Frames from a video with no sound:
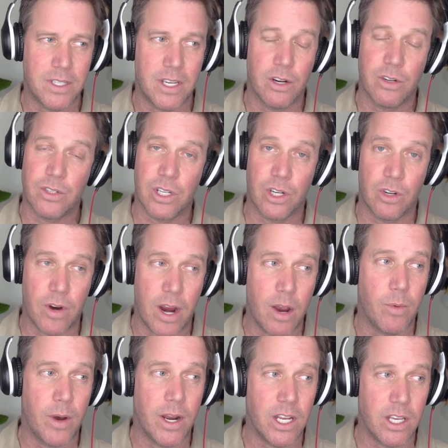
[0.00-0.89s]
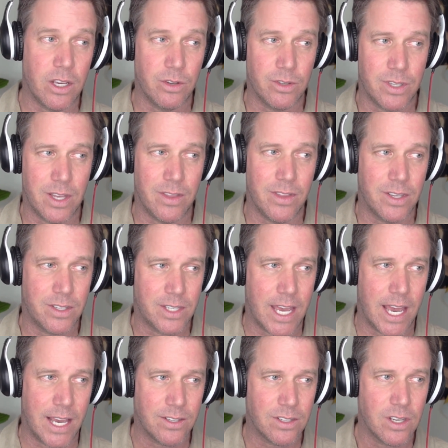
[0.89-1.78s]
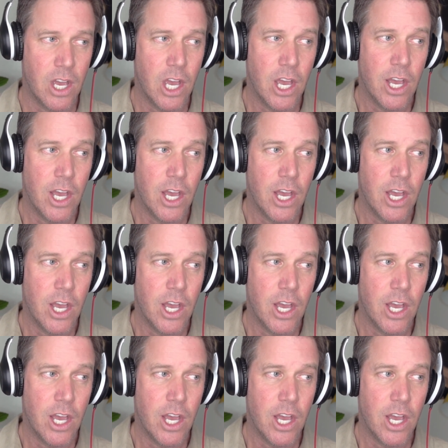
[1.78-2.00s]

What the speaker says: Here's a great way to use it in this case.